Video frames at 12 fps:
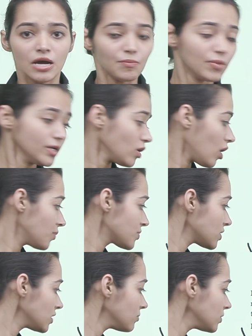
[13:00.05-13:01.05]
but
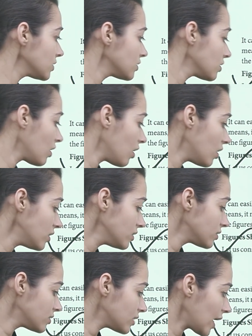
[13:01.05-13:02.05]
option number
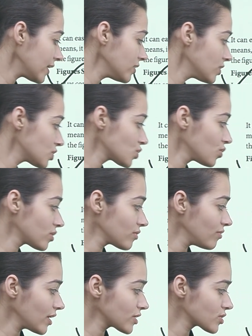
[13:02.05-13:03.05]
third neither show
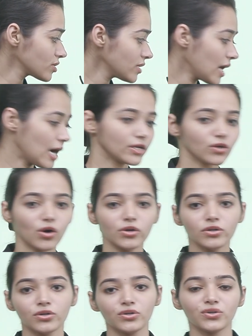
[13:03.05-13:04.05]
reflection and
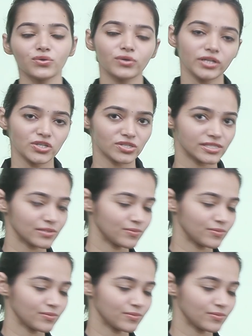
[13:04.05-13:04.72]
nor rotational